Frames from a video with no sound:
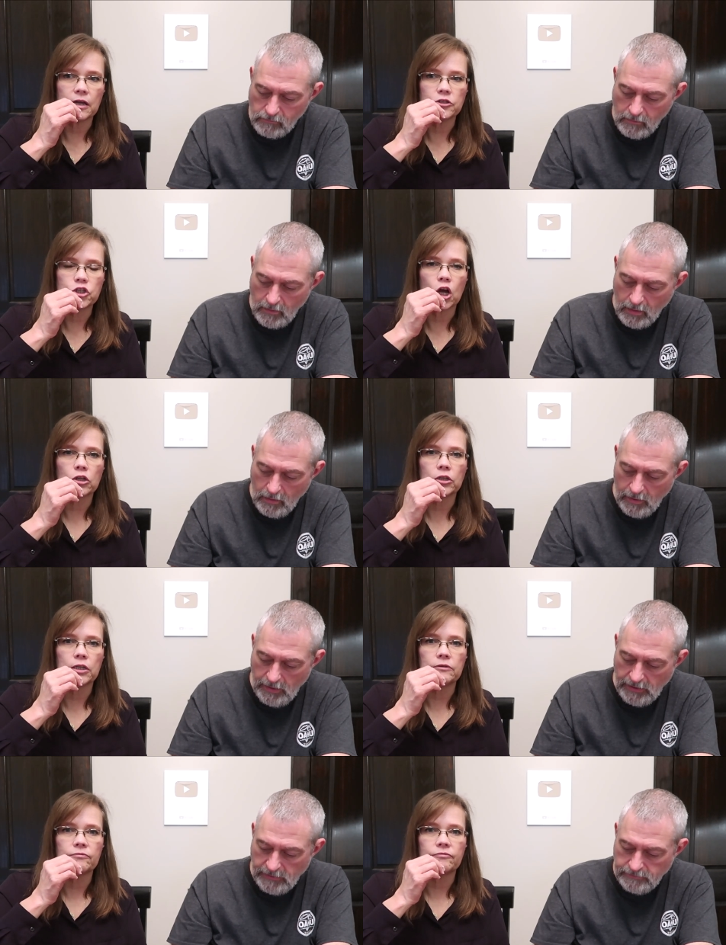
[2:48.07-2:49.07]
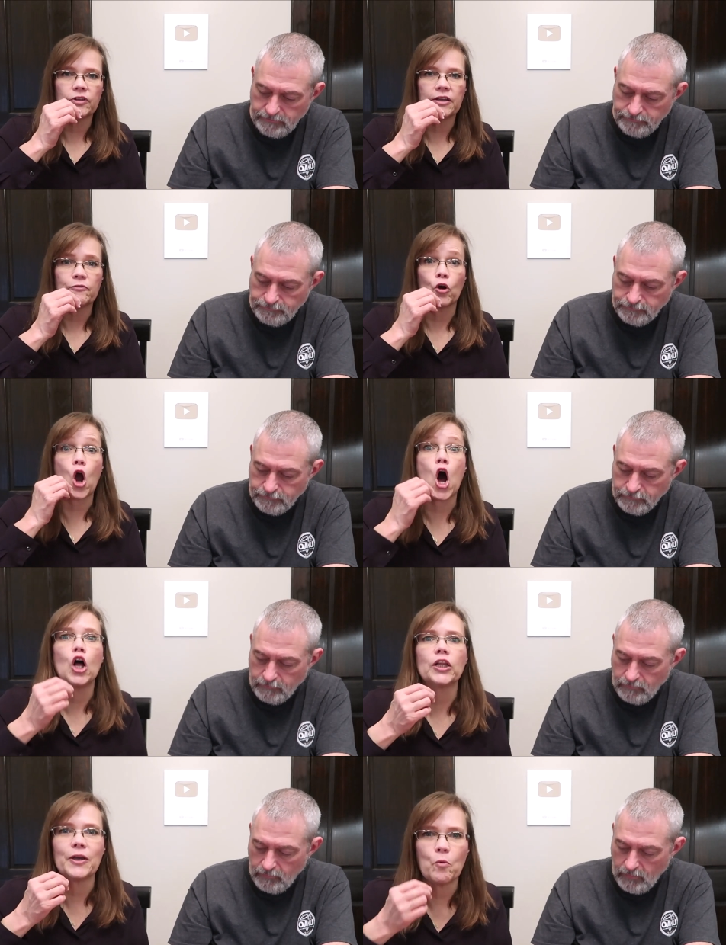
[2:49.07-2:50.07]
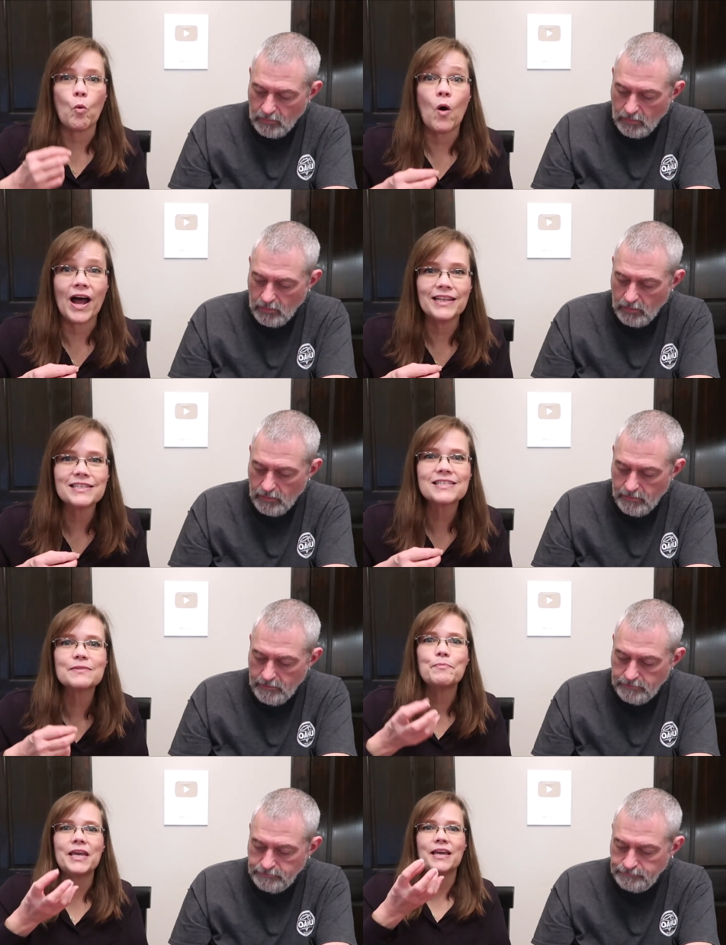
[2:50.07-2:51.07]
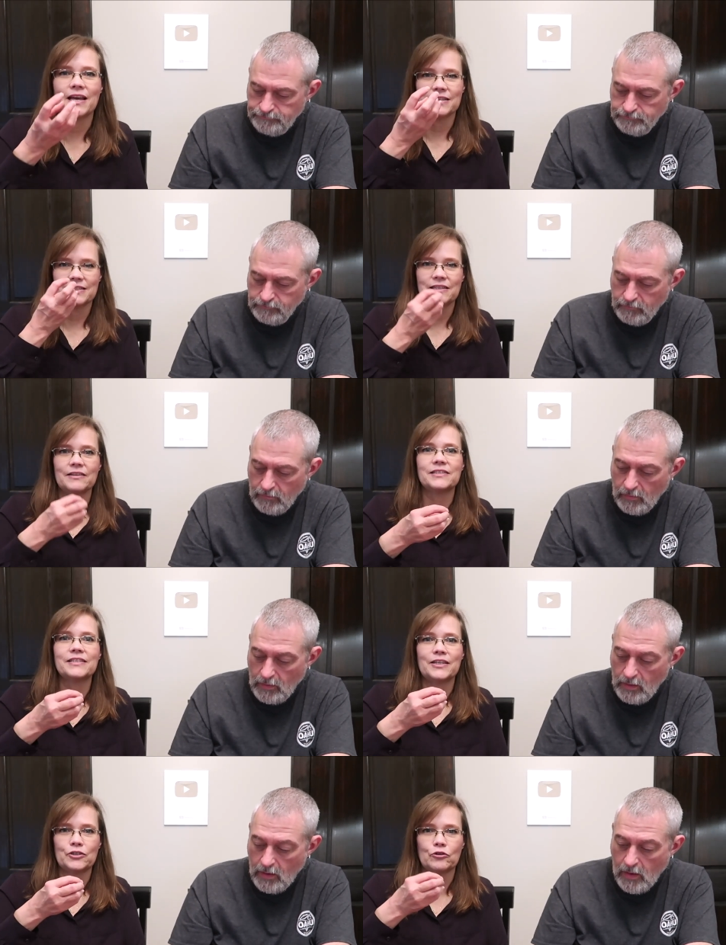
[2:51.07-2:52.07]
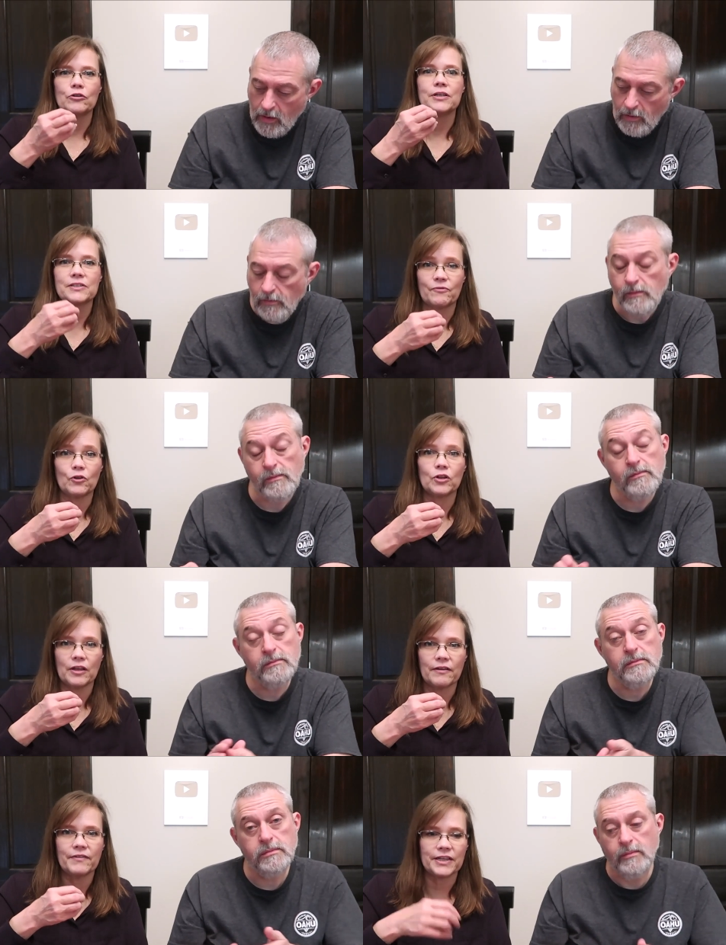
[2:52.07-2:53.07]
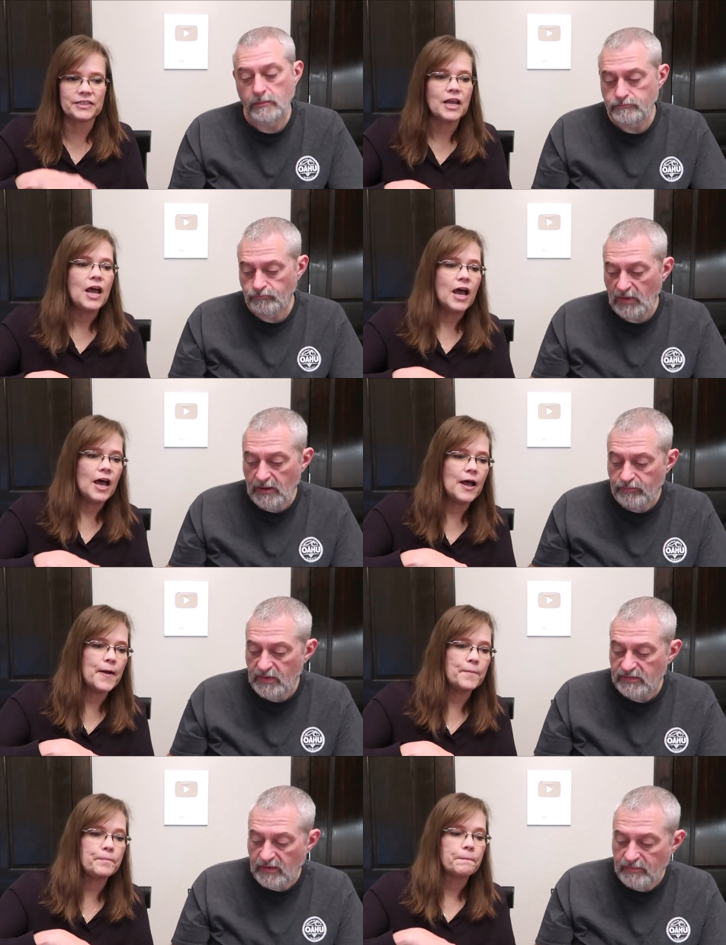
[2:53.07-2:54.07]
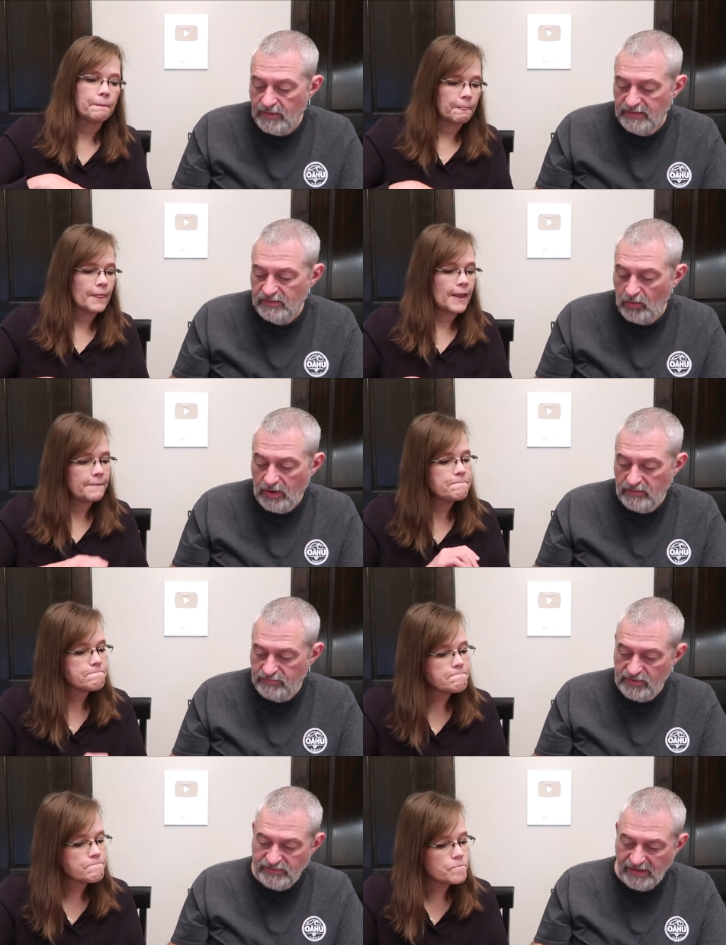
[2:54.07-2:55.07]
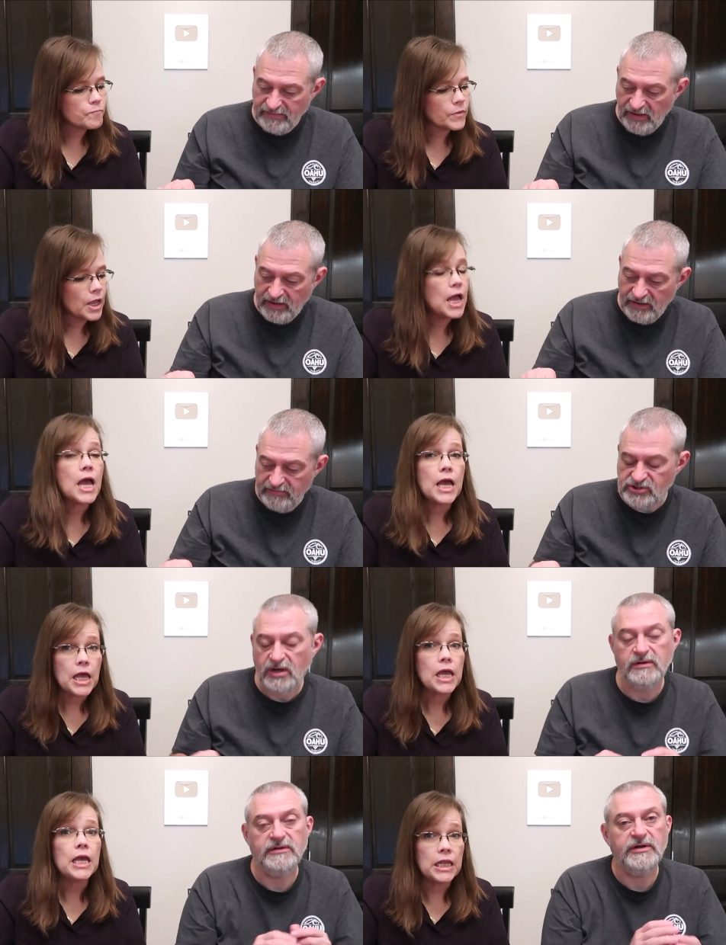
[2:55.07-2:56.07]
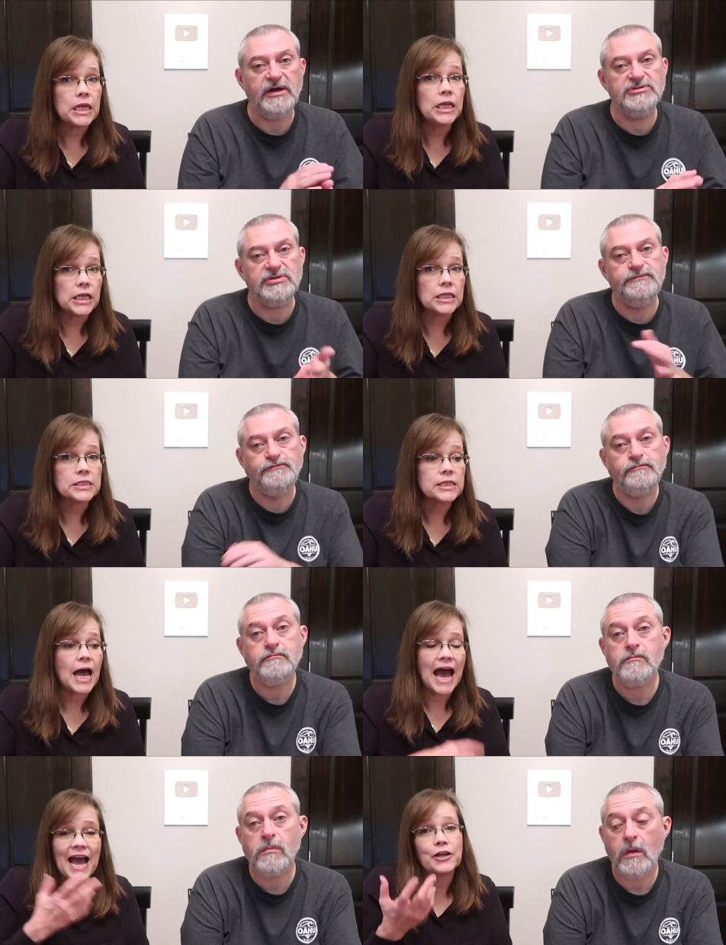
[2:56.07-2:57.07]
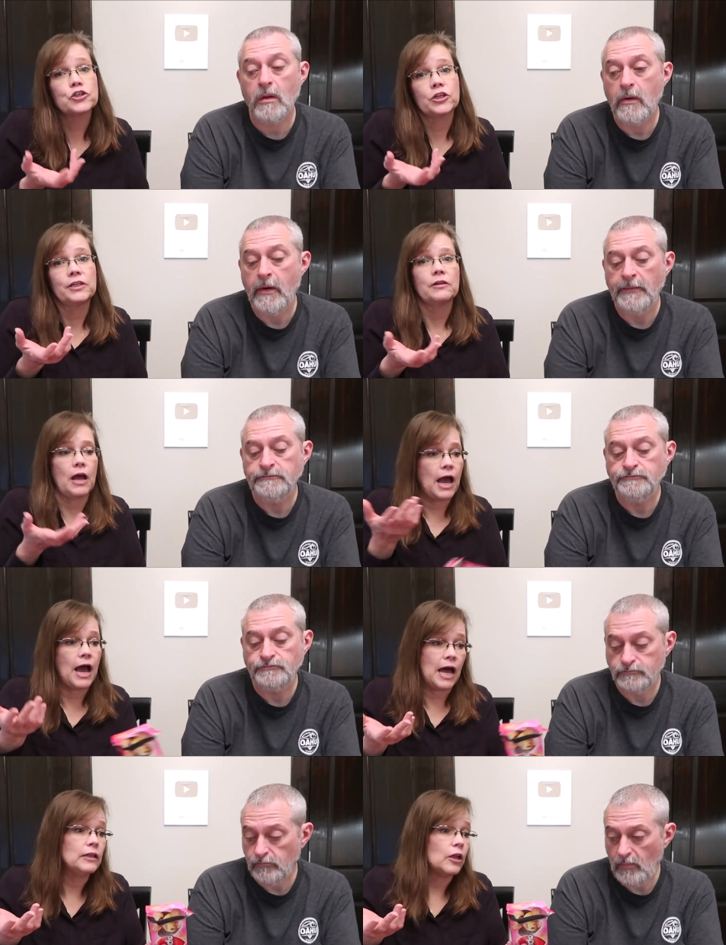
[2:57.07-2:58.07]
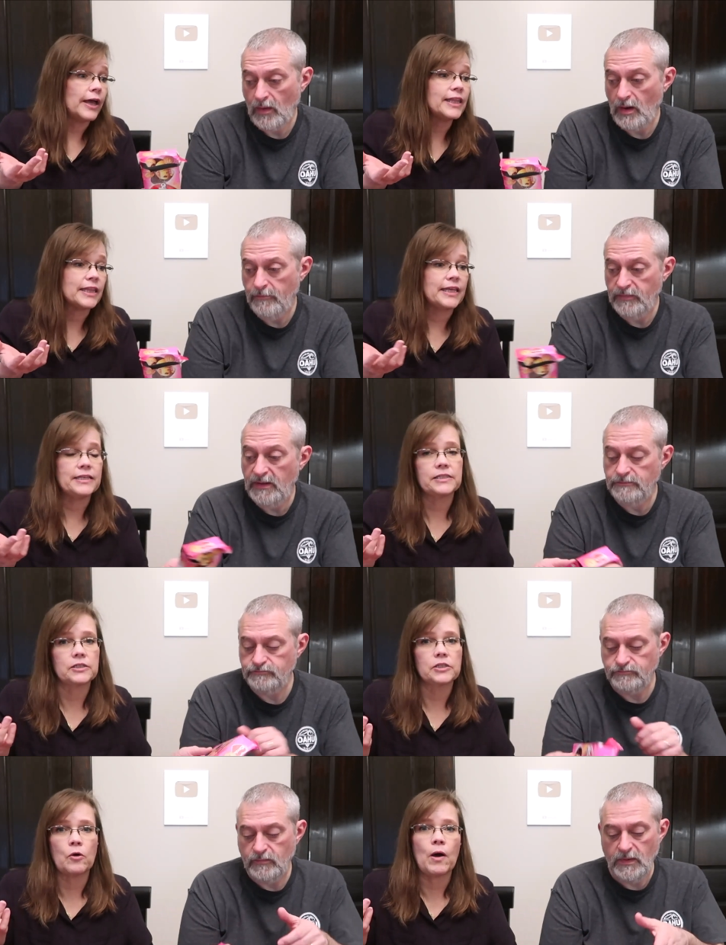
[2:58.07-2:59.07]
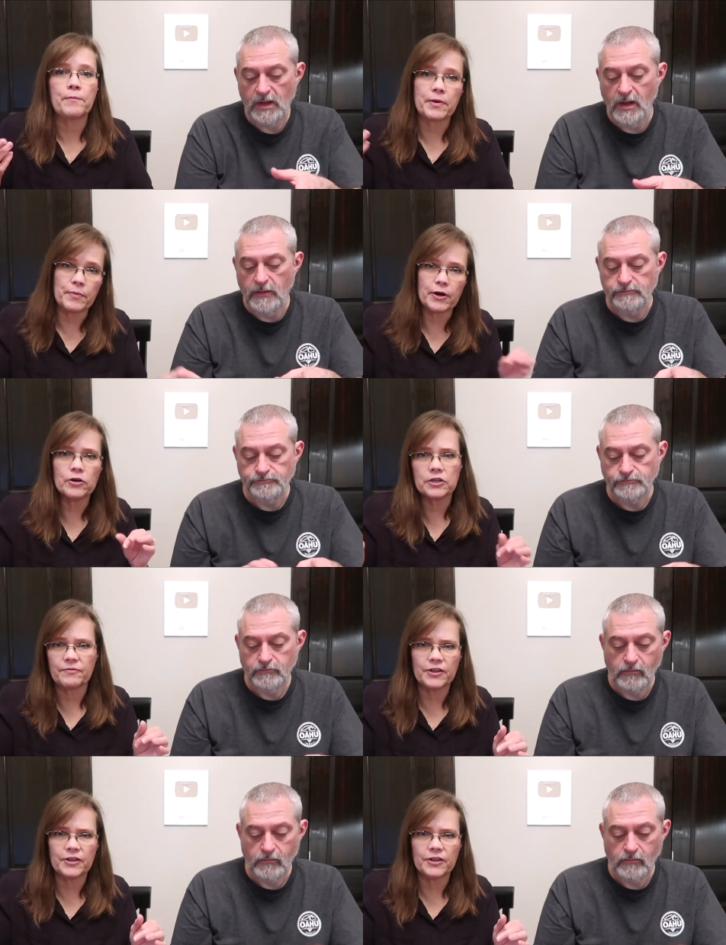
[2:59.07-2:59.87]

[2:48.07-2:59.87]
Speaker 1: uh, chocolate flavor all at once because the center is full mm. of it. Yeah, um, it's
Speaker 2: a it's quite a good sized nugget of chocolate. It there.
Speaker 1: is. I actually I, I like these, yeah. so I'm comparing it to